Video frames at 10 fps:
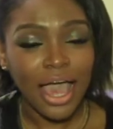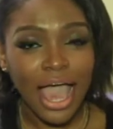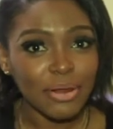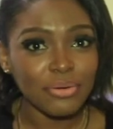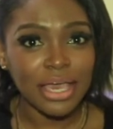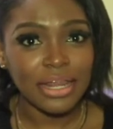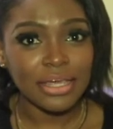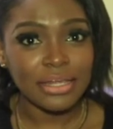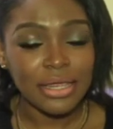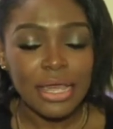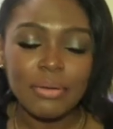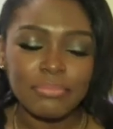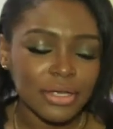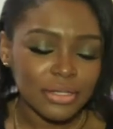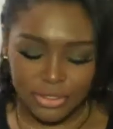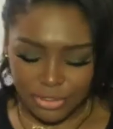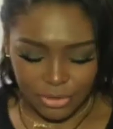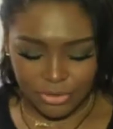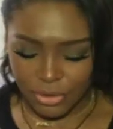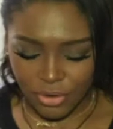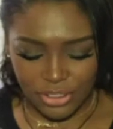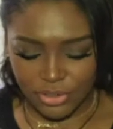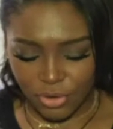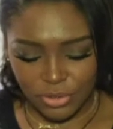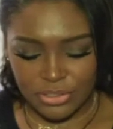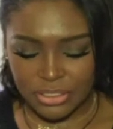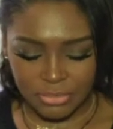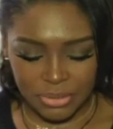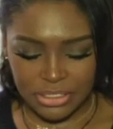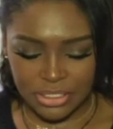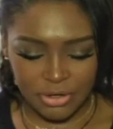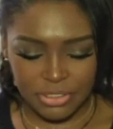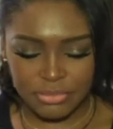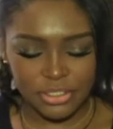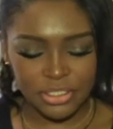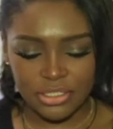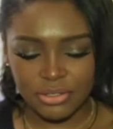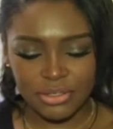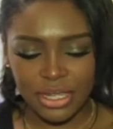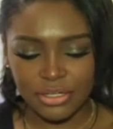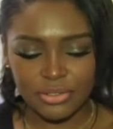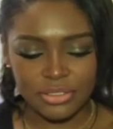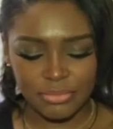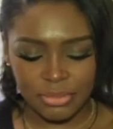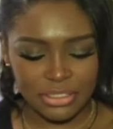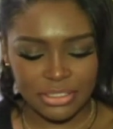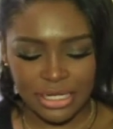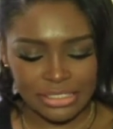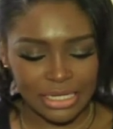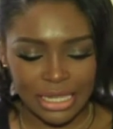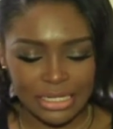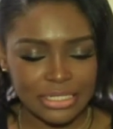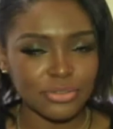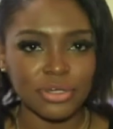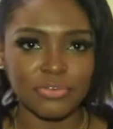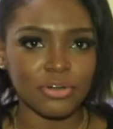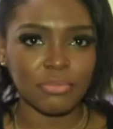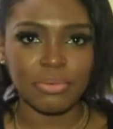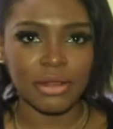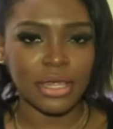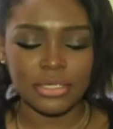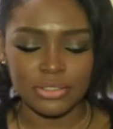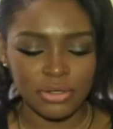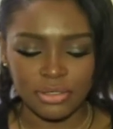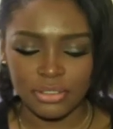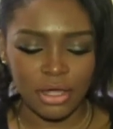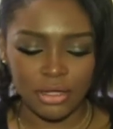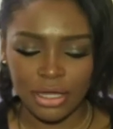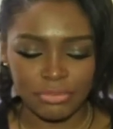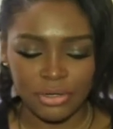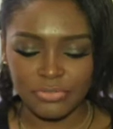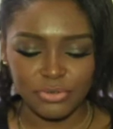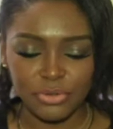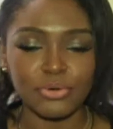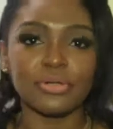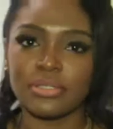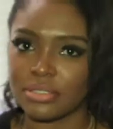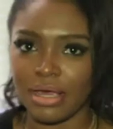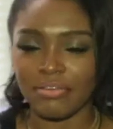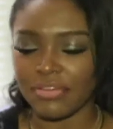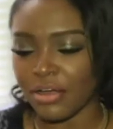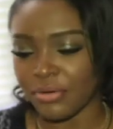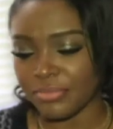I don't get it. But you know, all in all, using the bus here is much easier than using the bus in Nigeria. Like, let's not even compare. Like, it's not, nah, I'm not even going to have that